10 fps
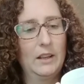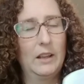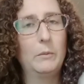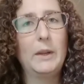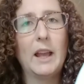
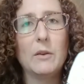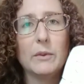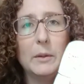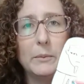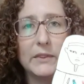And we
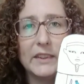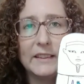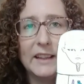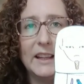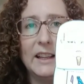have
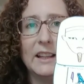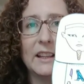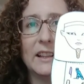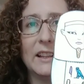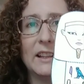Imsety,
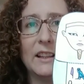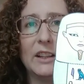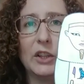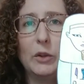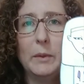
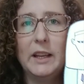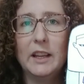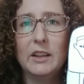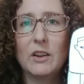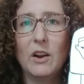
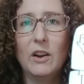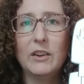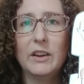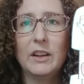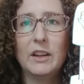human-headed
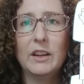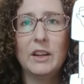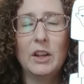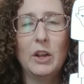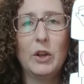god,
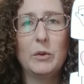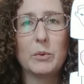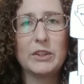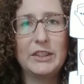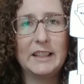who
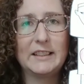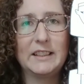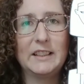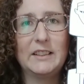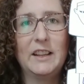
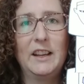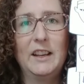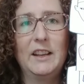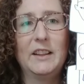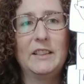protected
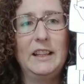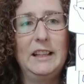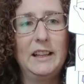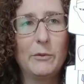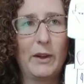
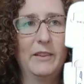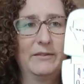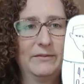the liver.